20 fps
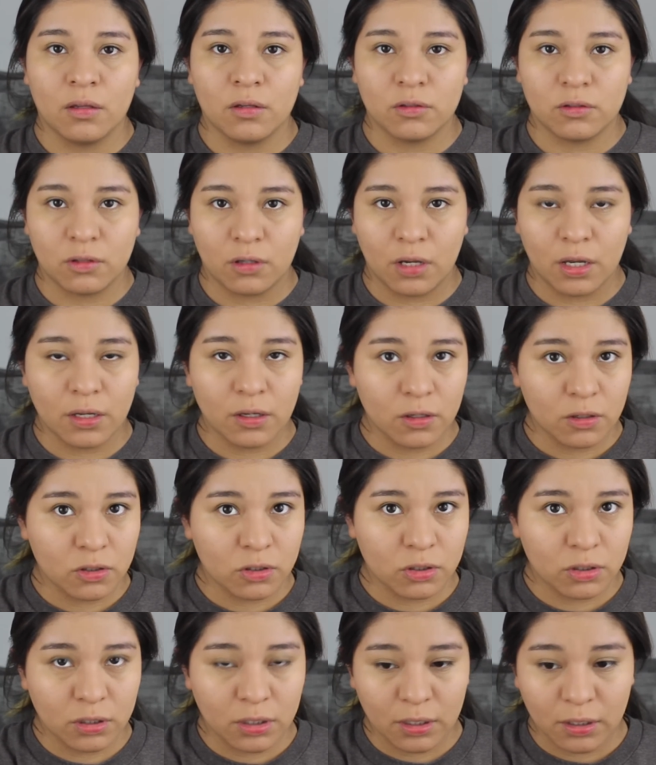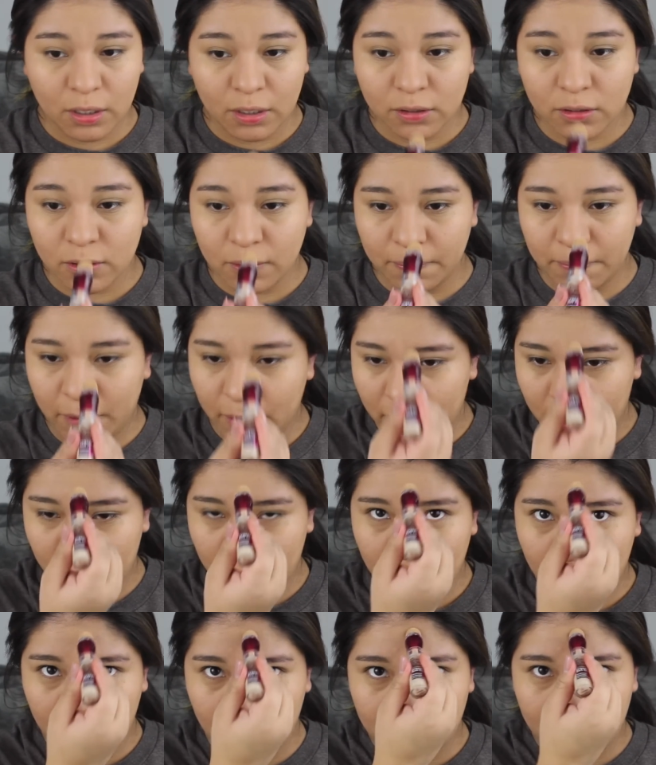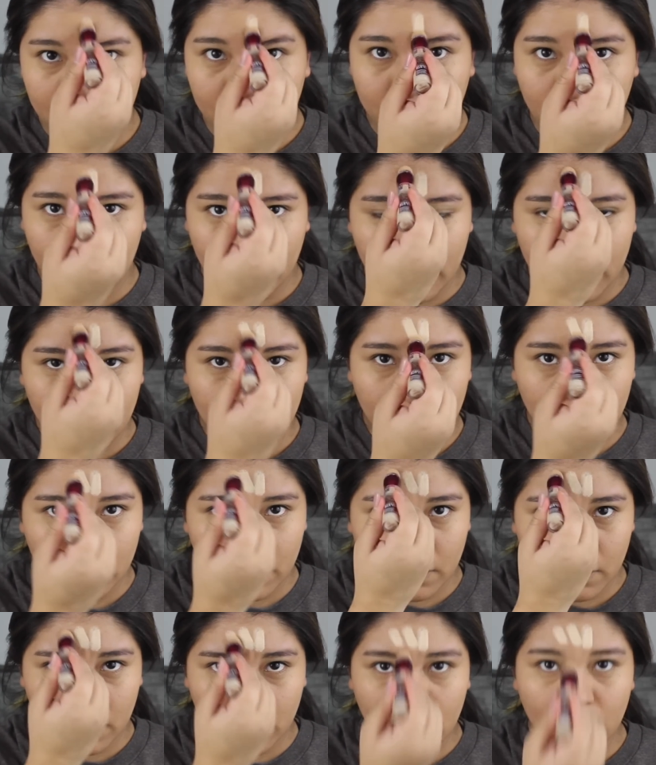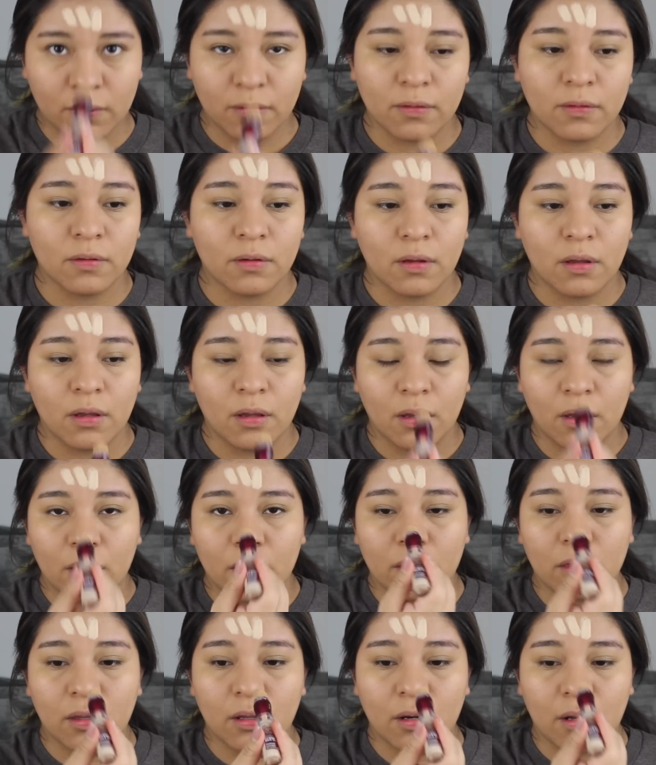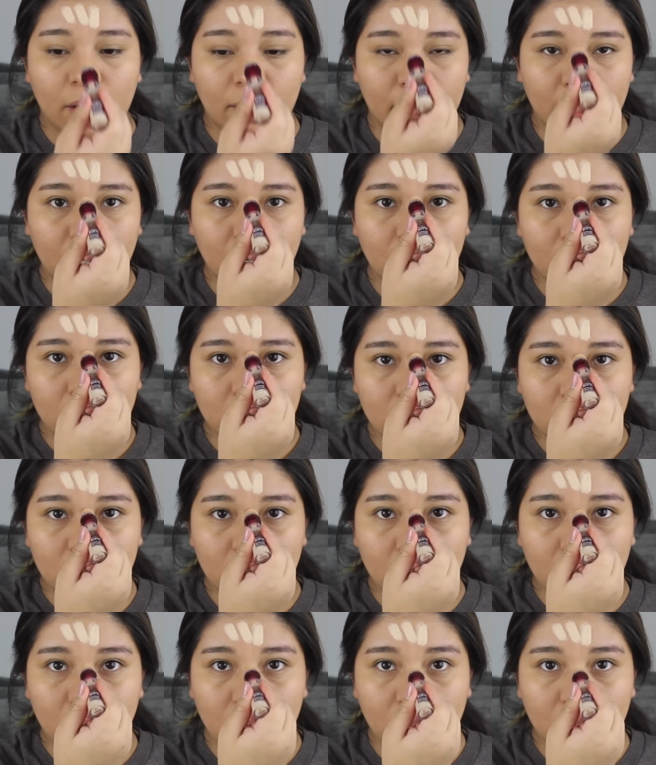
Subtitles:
So I usually like to put it on my forehead, then on my nose,